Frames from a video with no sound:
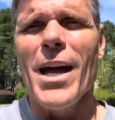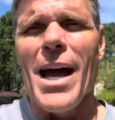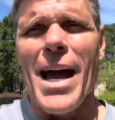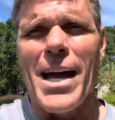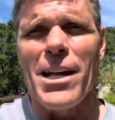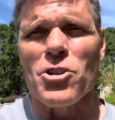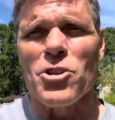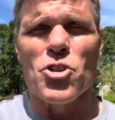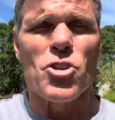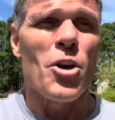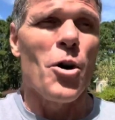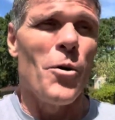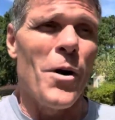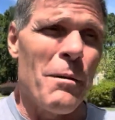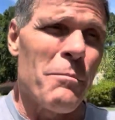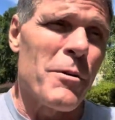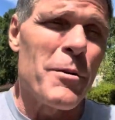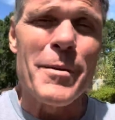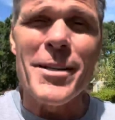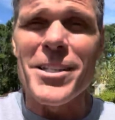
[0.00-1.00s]
And so
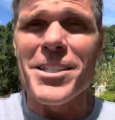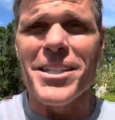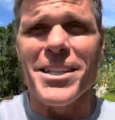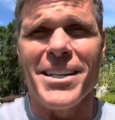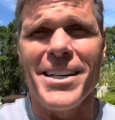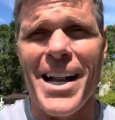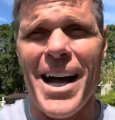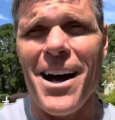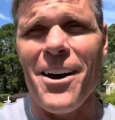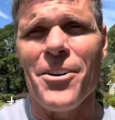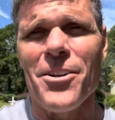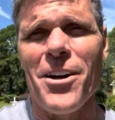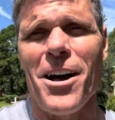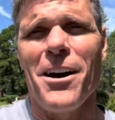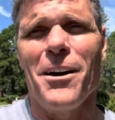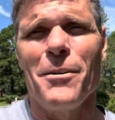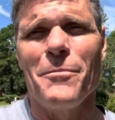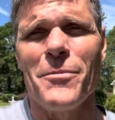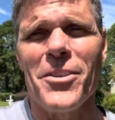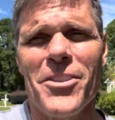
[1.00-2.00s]
I'm going to be sending
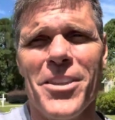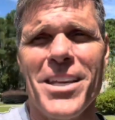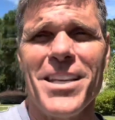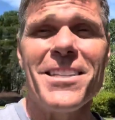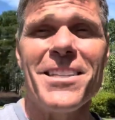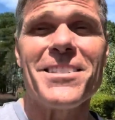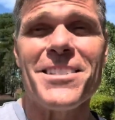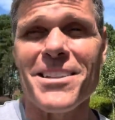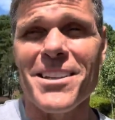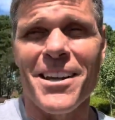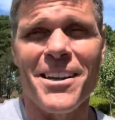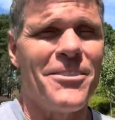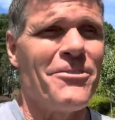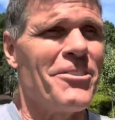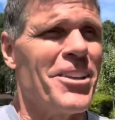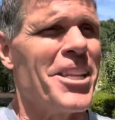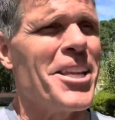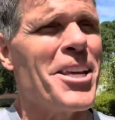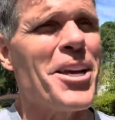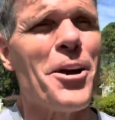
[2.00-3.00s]
out these
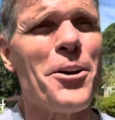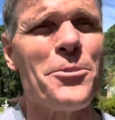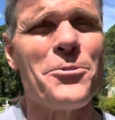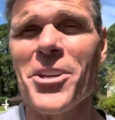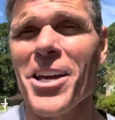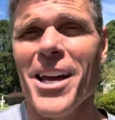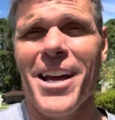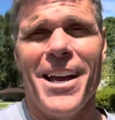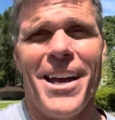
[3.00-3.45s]
videos